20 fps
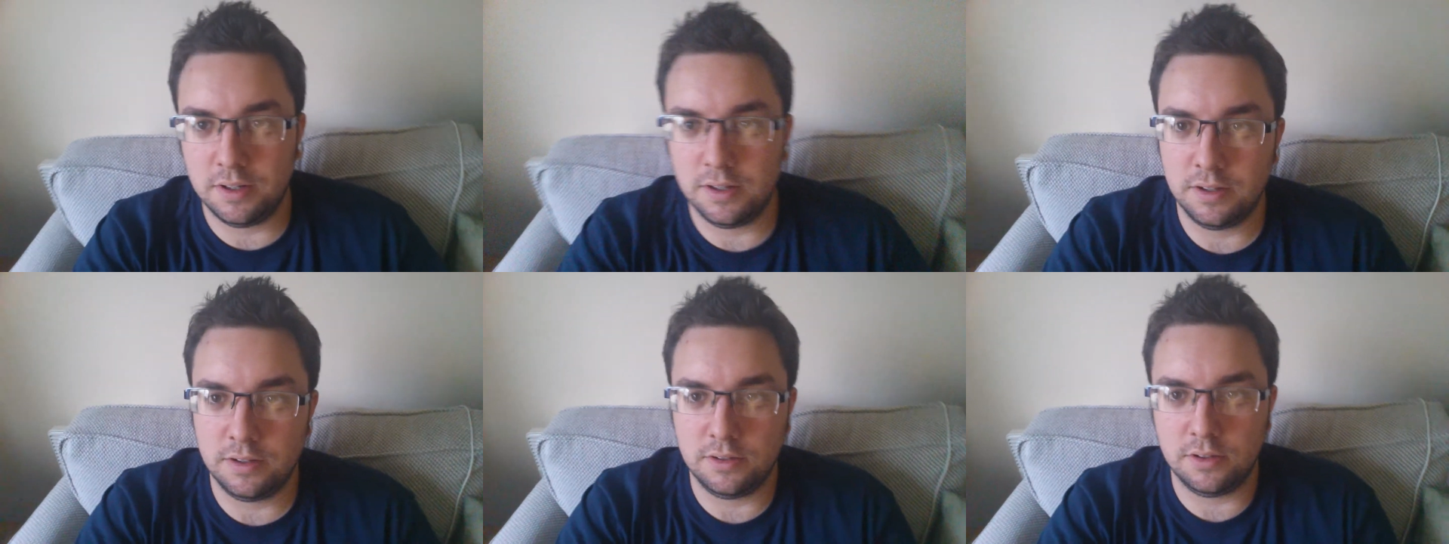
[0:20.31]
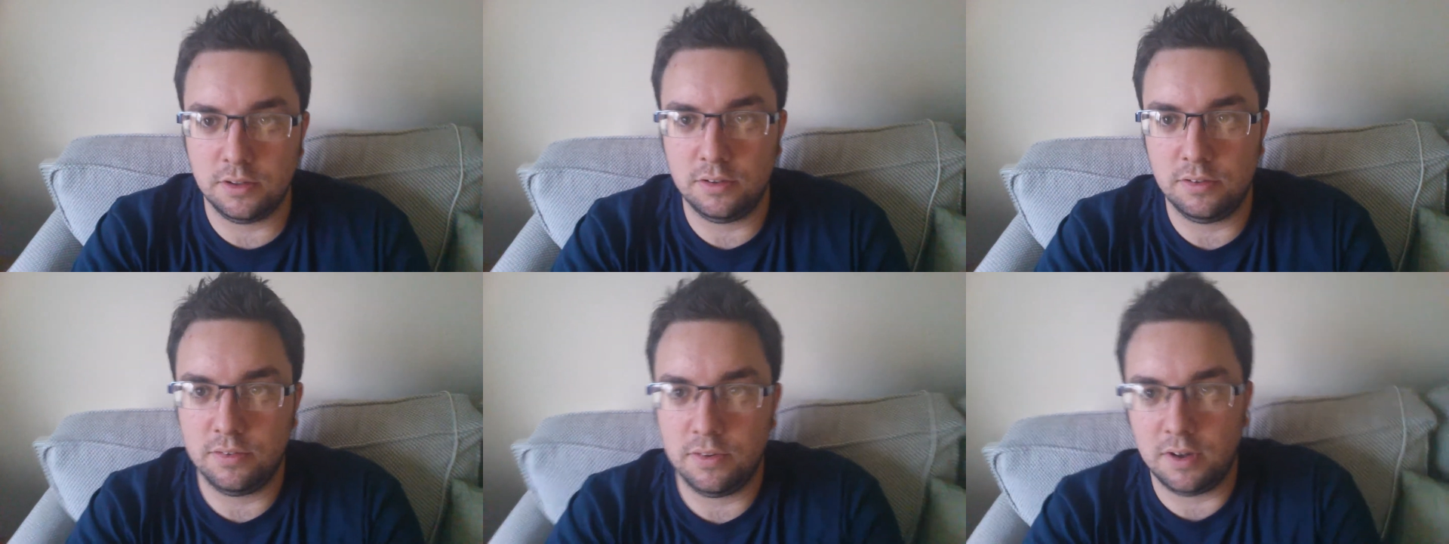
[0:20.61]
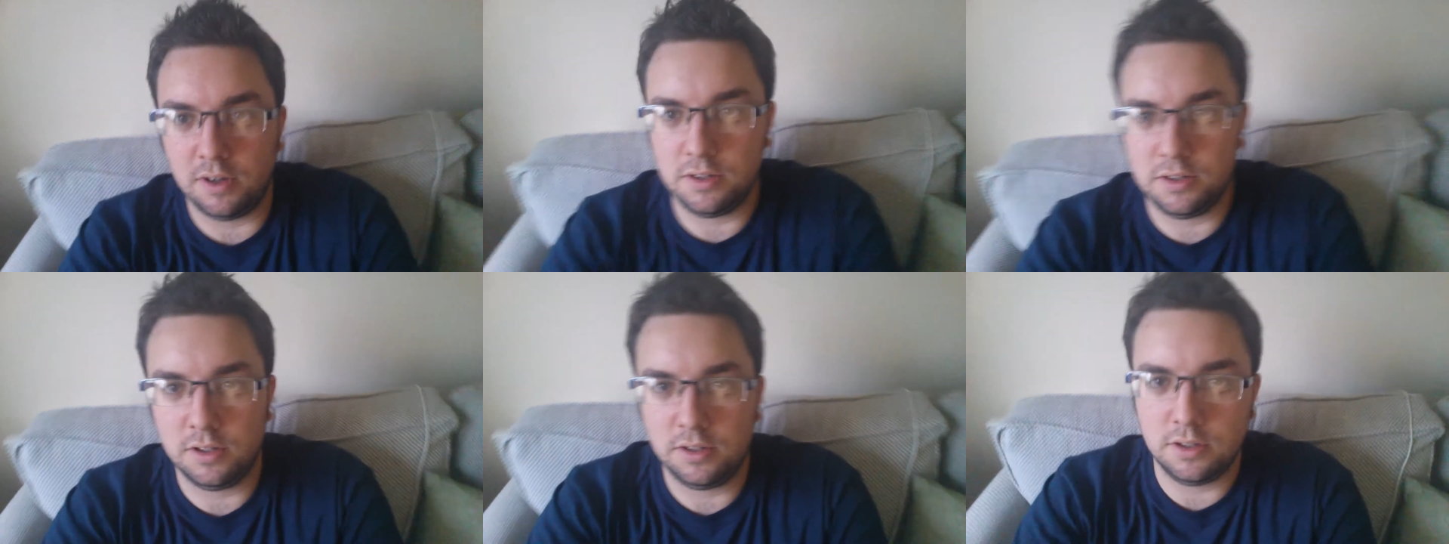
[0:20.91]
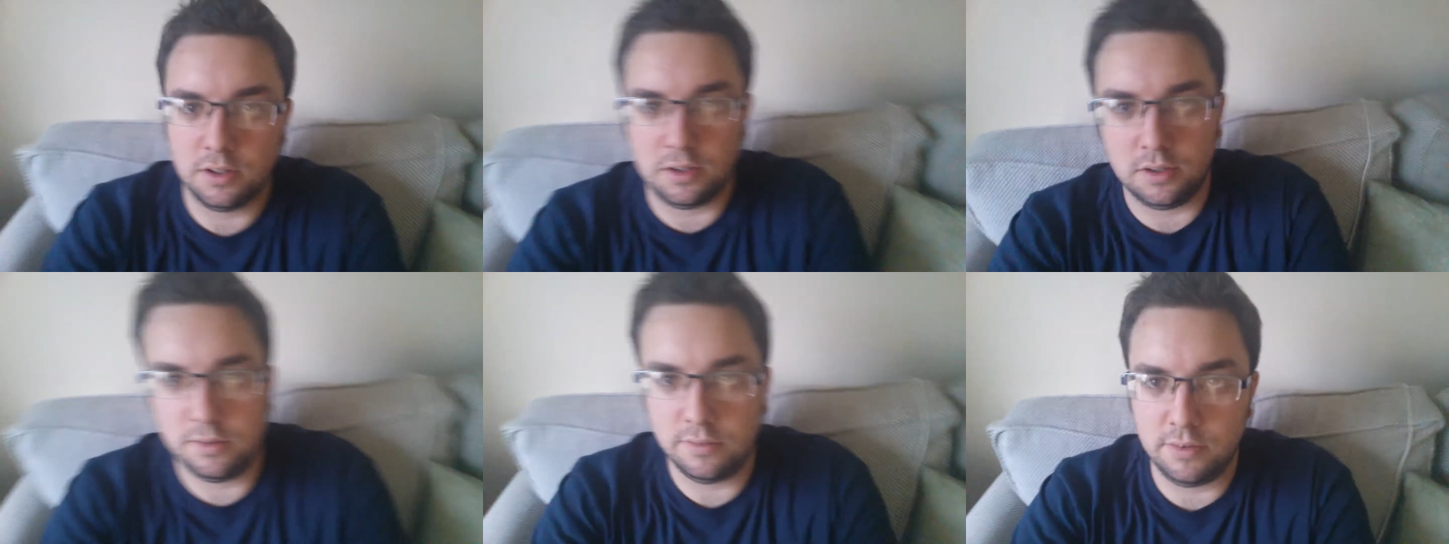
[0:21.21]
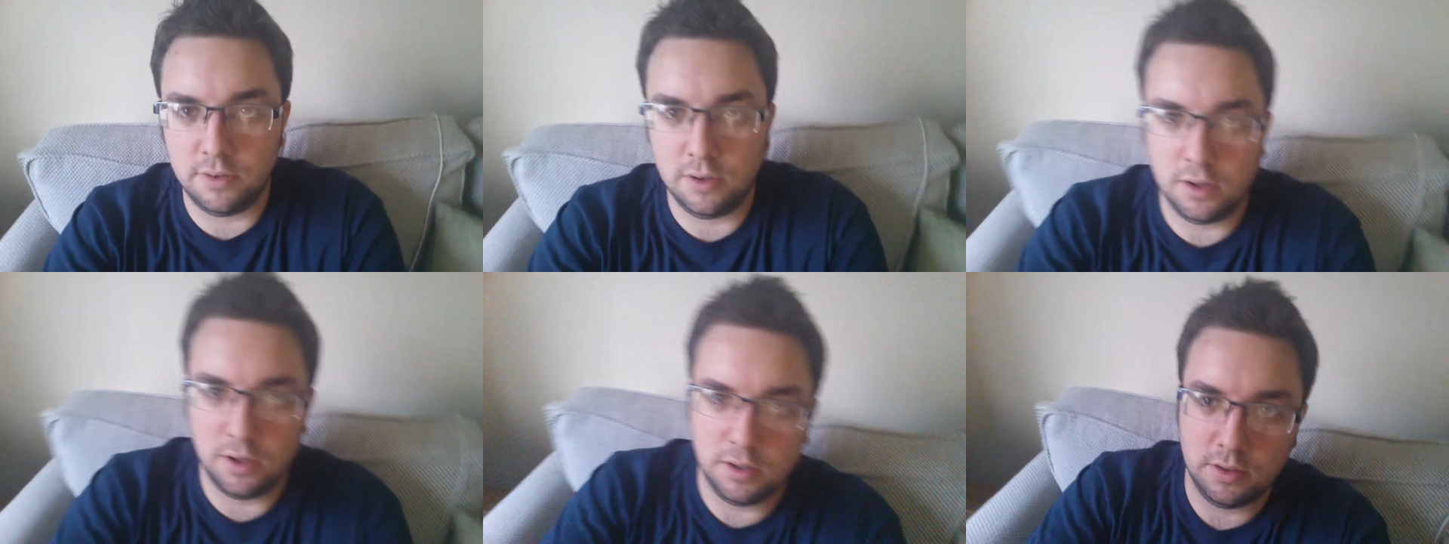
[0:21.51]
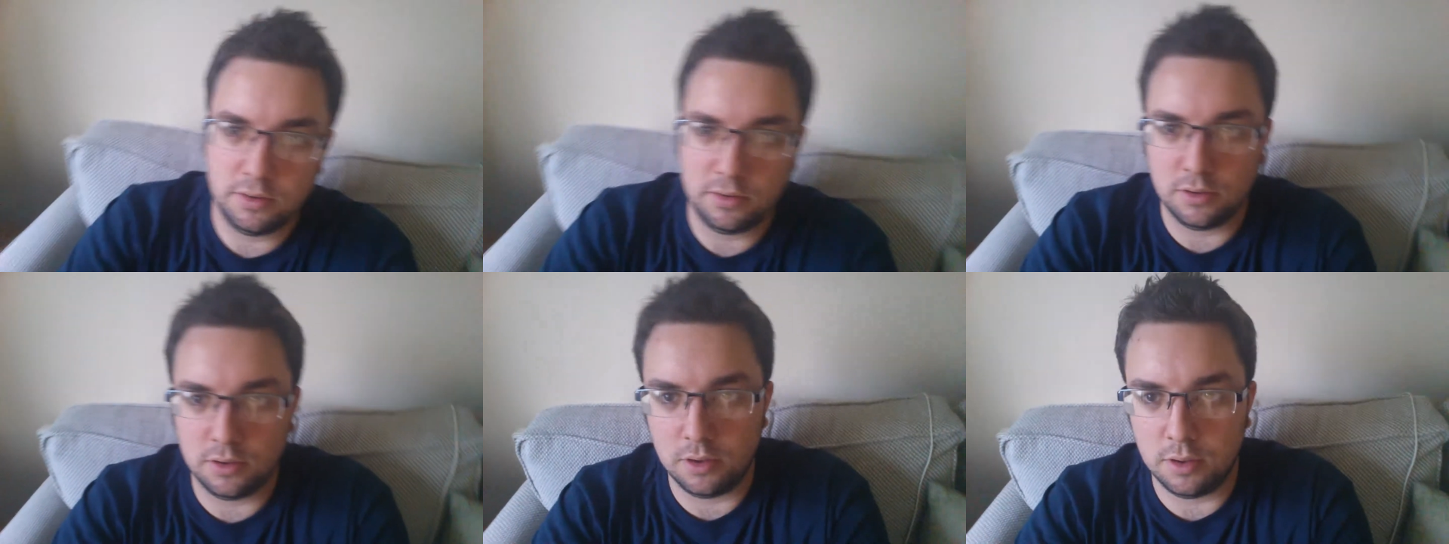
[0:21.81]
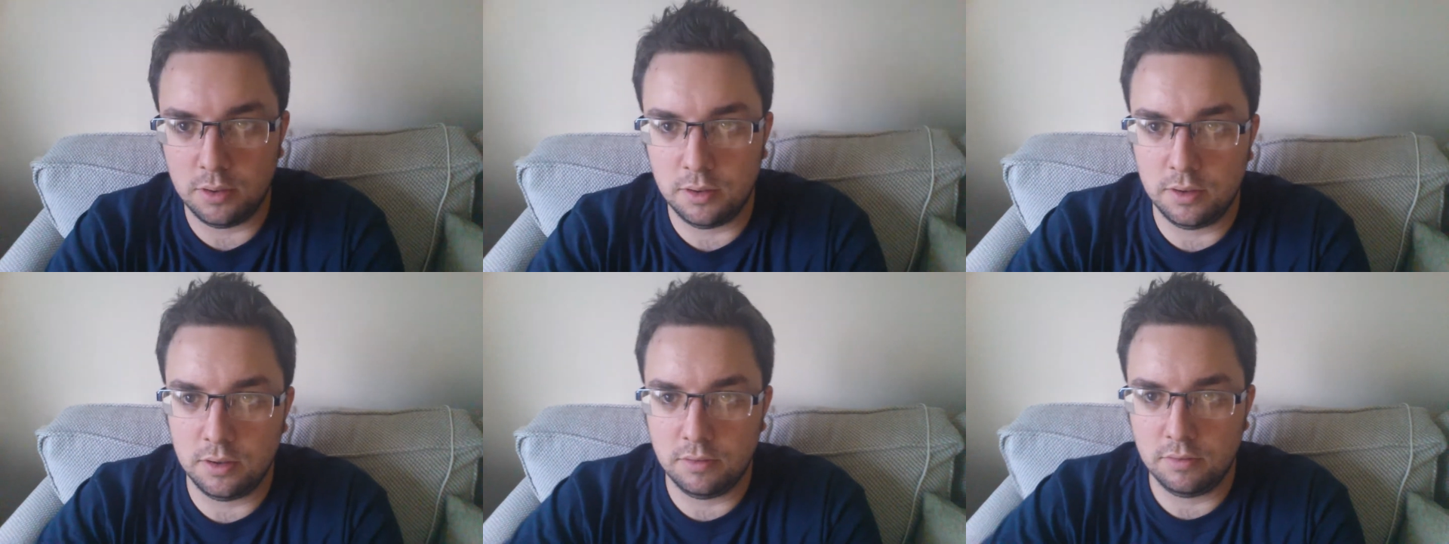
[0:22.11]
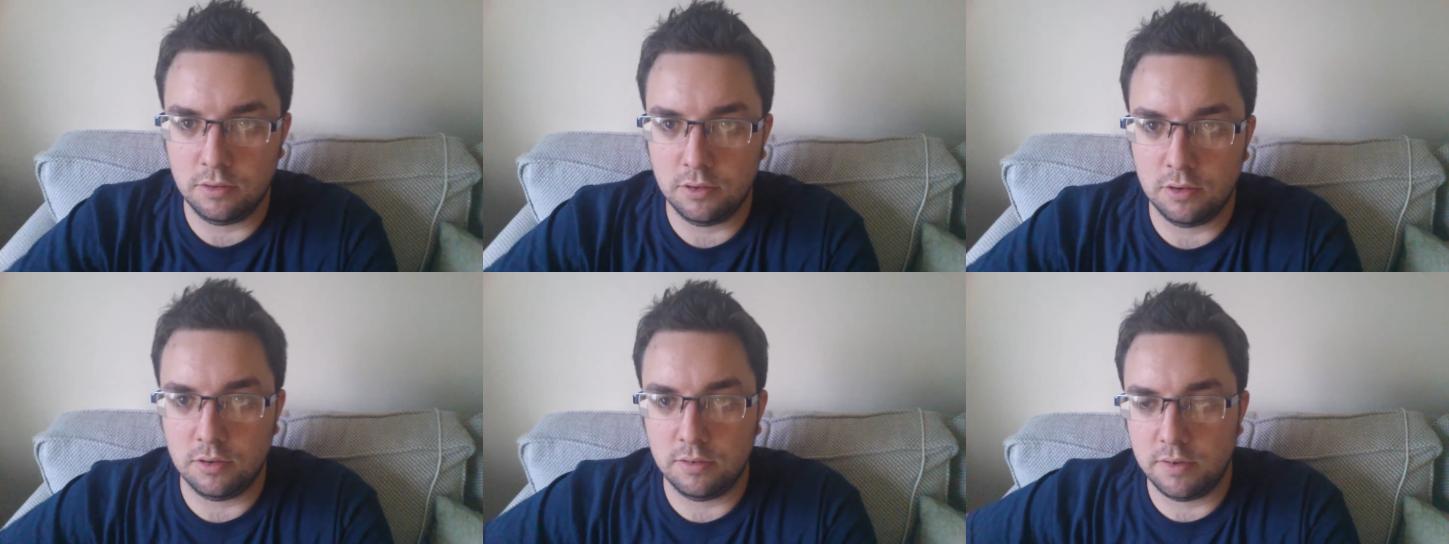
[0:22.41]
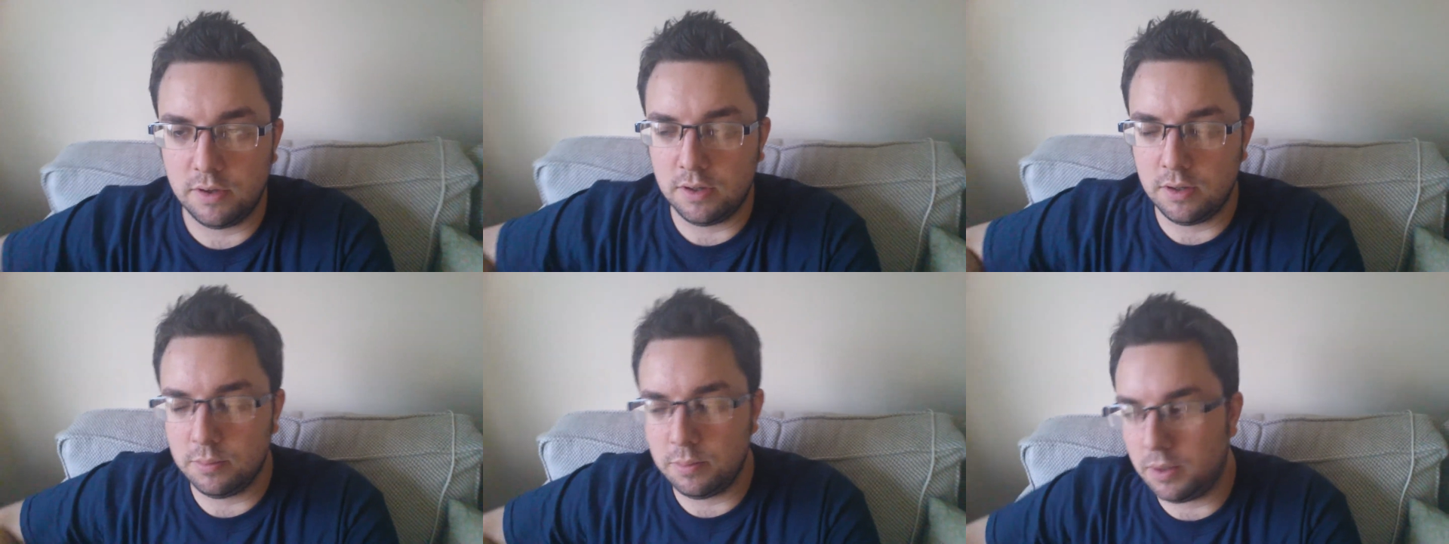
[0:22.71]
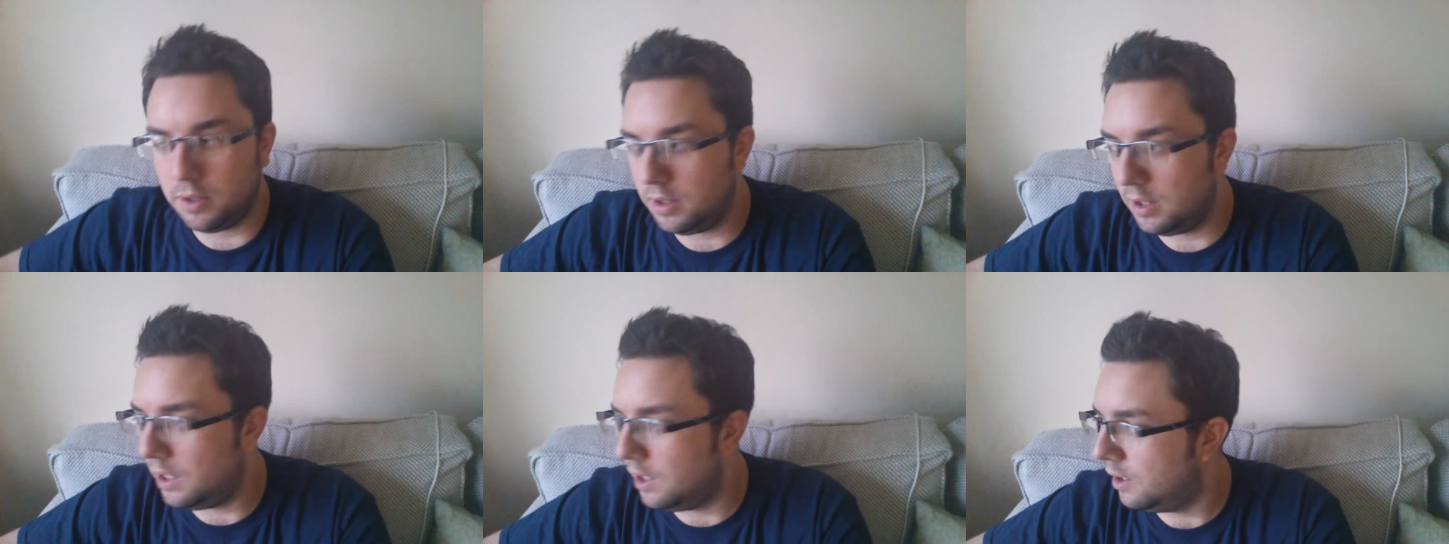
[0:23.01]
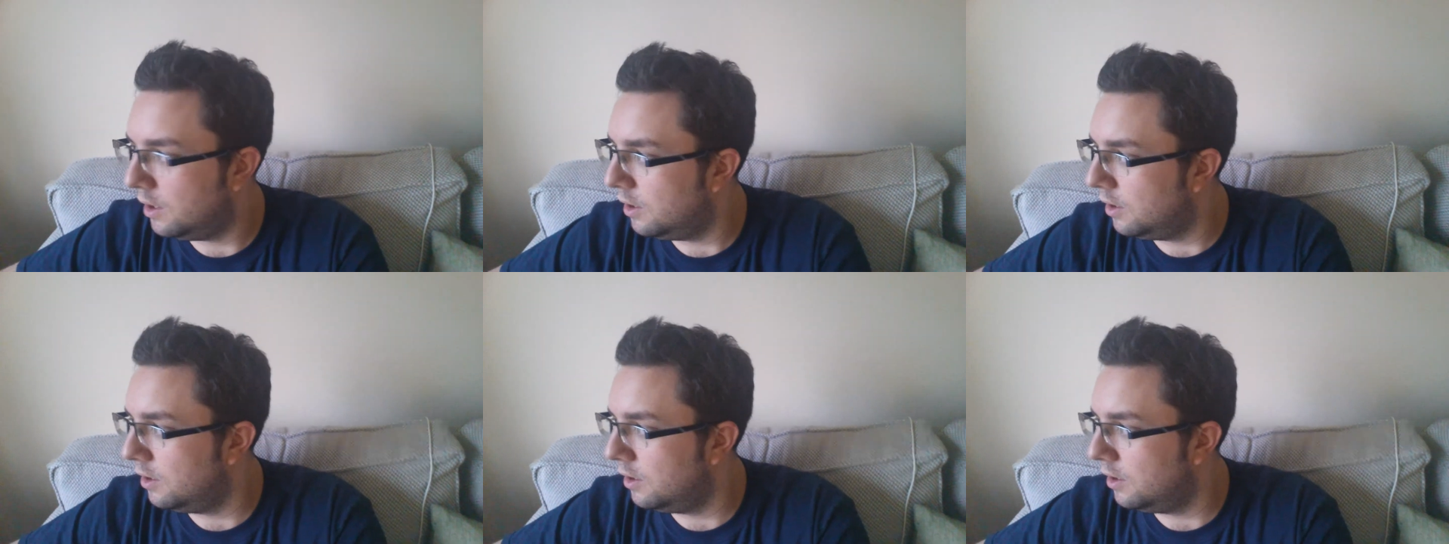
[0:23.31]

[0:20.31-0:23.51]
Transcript: I just farted don't know if you heard sorry if you're offended by that